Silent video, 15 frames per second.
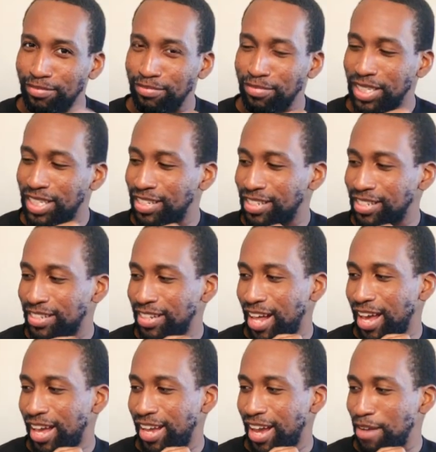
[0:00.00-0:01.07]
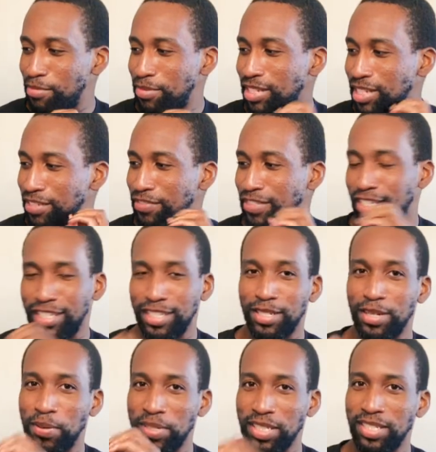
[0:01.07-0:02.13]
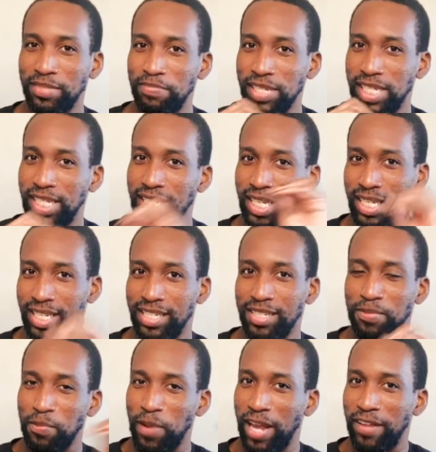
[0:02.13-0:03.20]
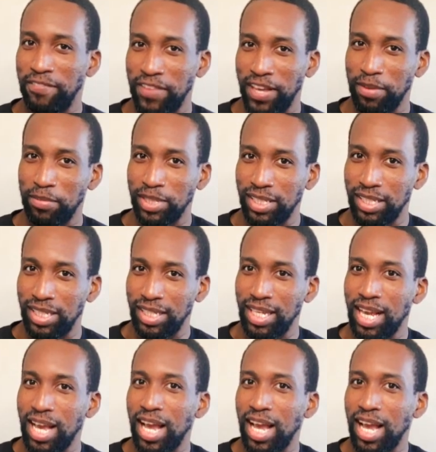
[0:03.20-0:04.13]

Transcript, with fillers: because it's like I believe she's going to meet his white family,